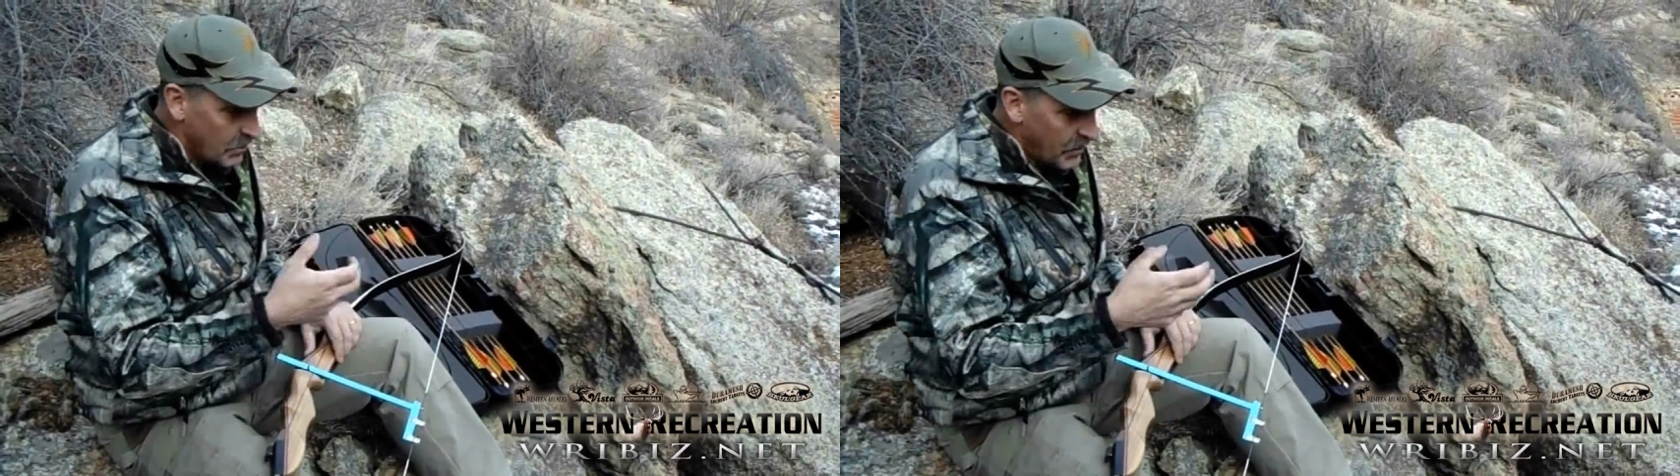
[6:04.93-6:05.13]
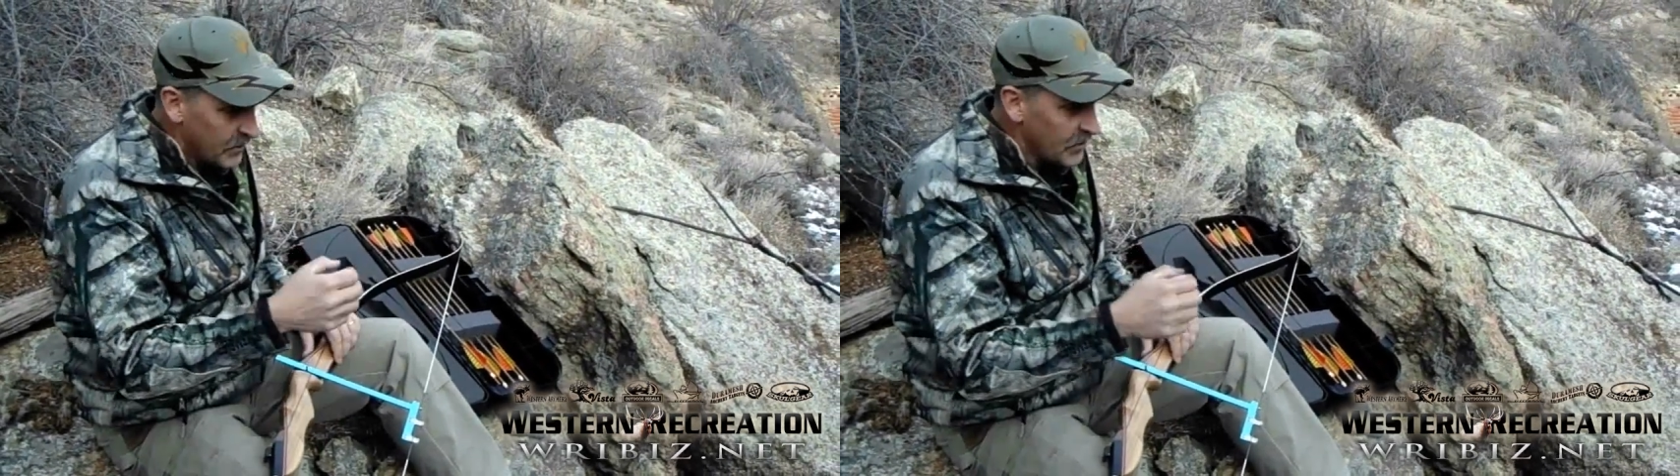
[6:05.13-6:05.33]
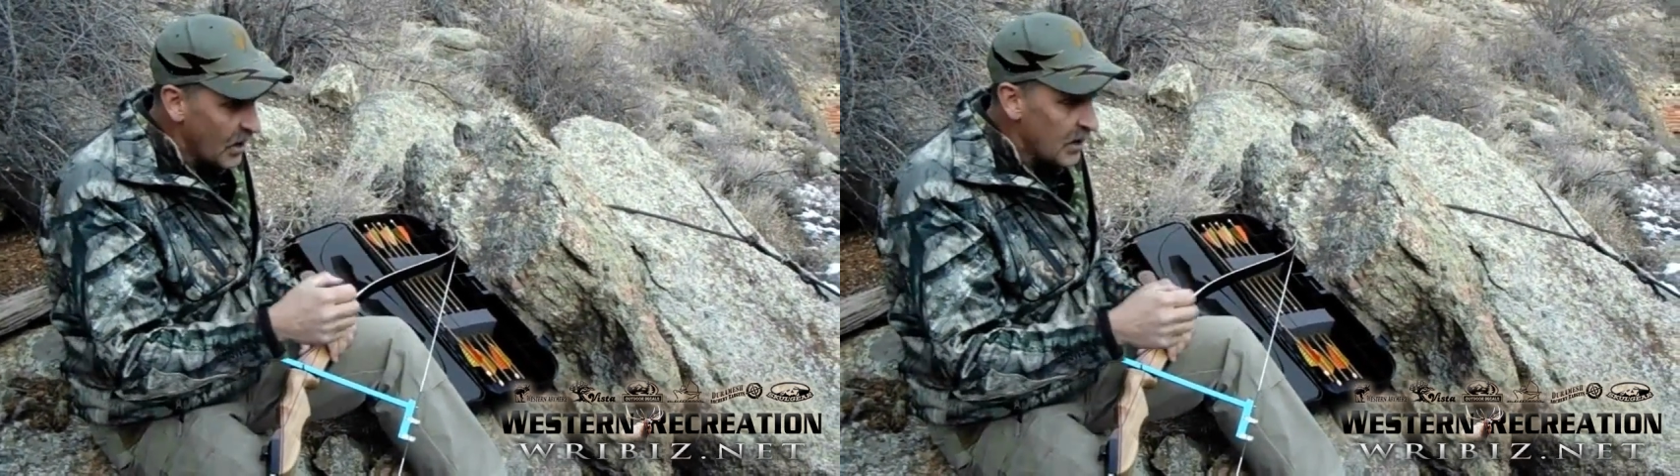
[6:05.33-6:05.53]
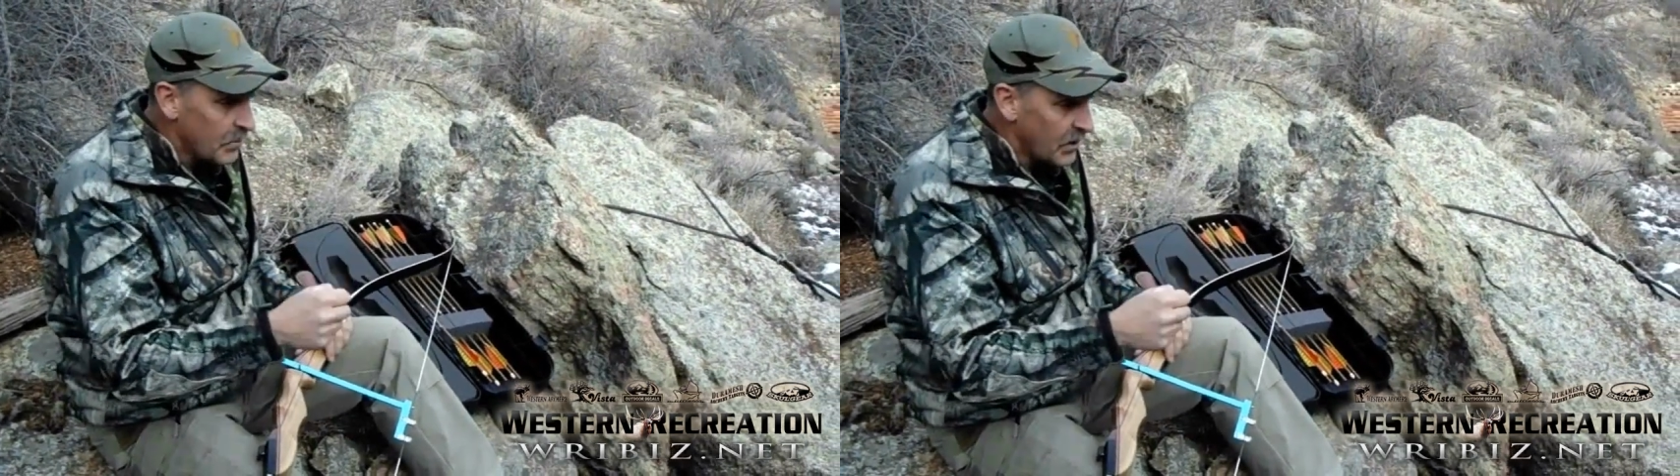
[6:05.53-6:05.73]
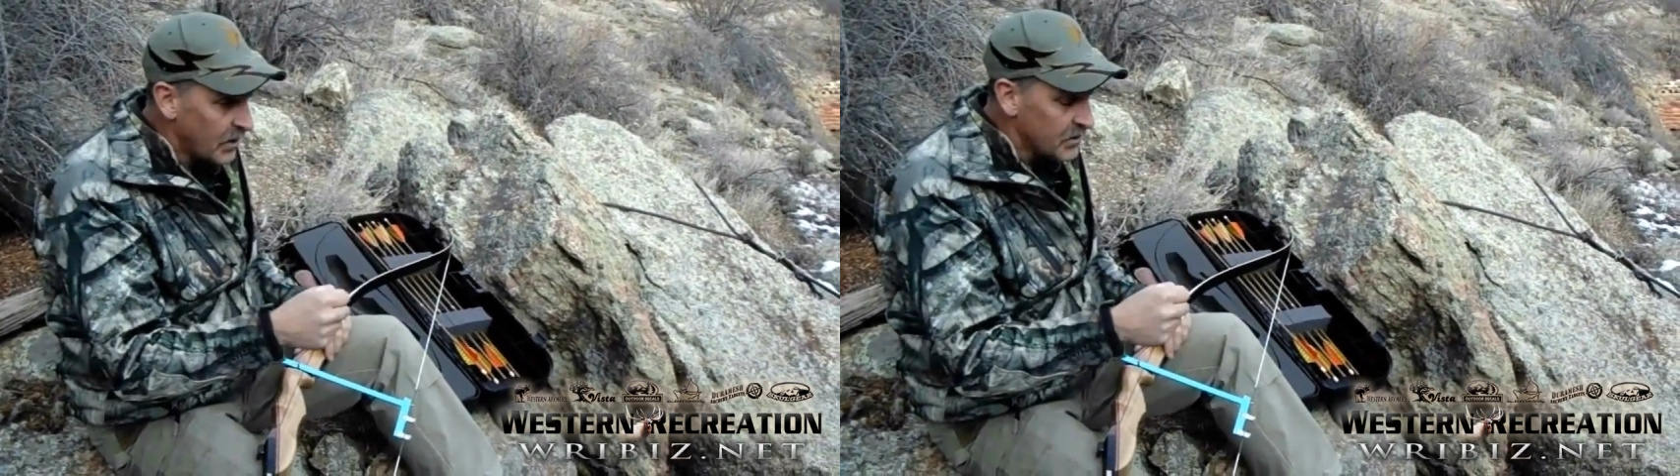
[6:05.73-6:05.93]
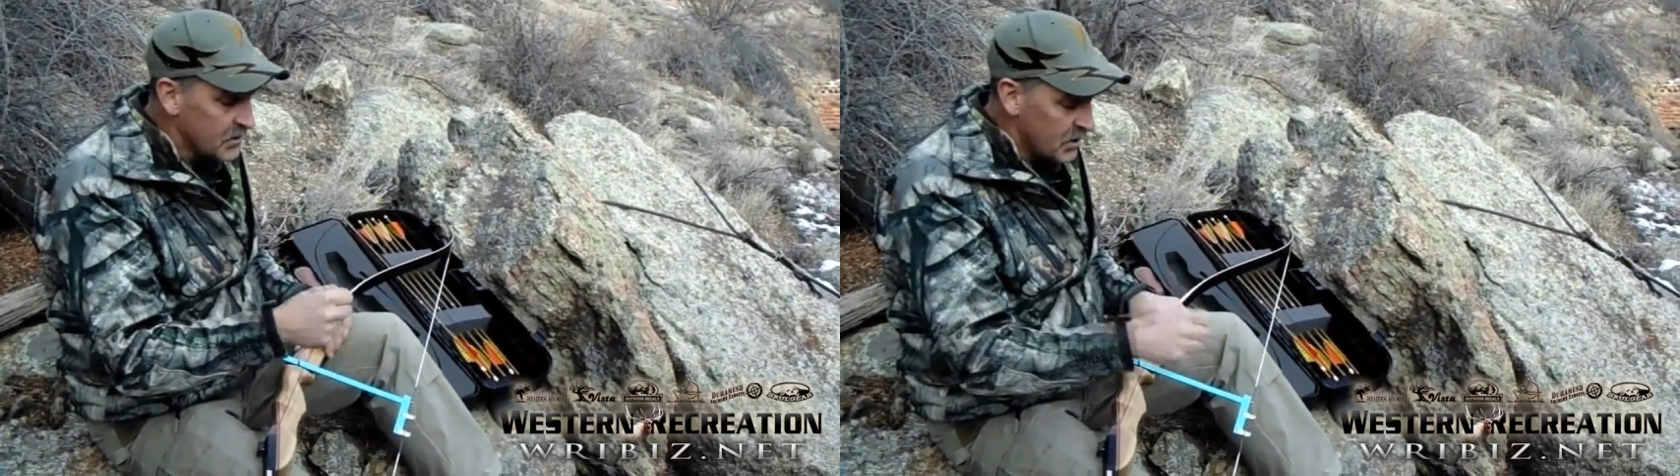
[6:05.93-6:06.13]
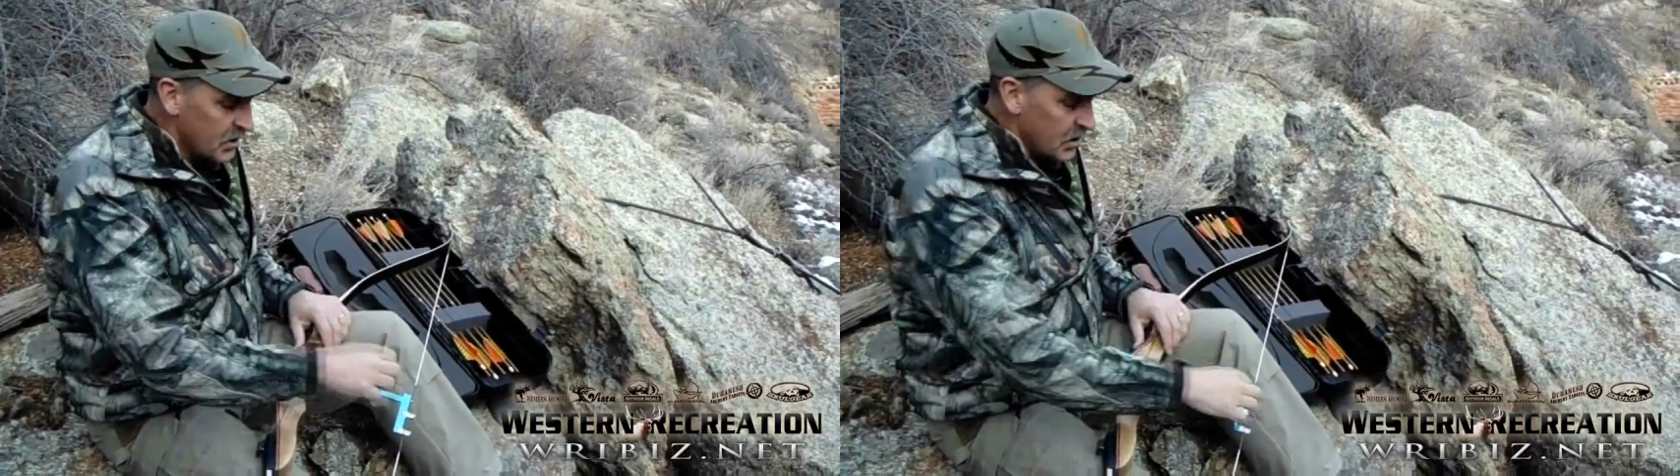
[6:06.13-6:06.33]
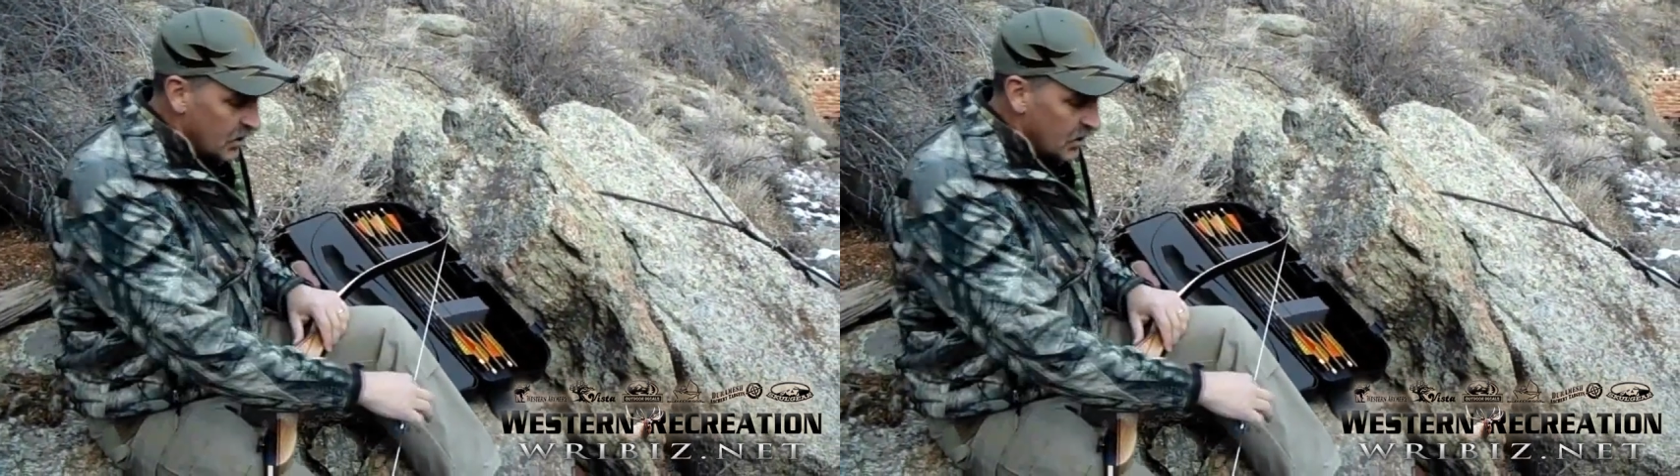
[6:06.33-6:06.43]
a pair of nock pliers